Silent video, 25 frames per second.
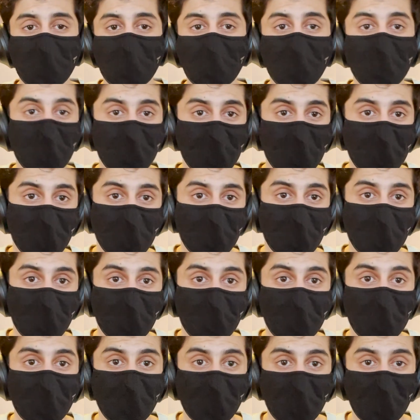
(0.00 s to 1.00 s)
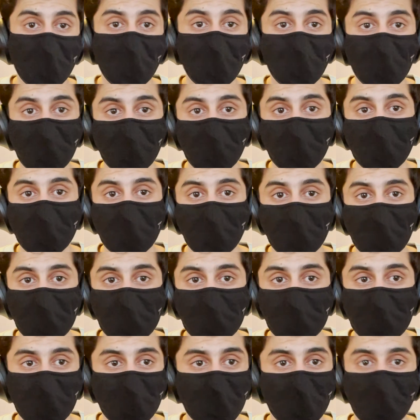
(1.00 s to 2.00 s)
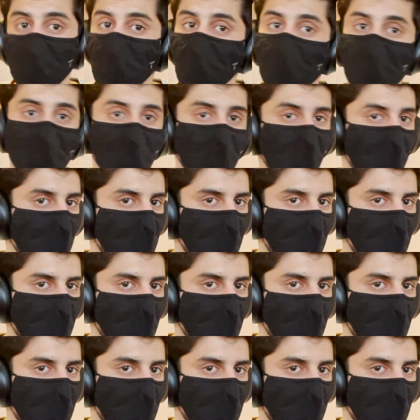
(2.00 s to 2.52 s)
I think in a couple of years you will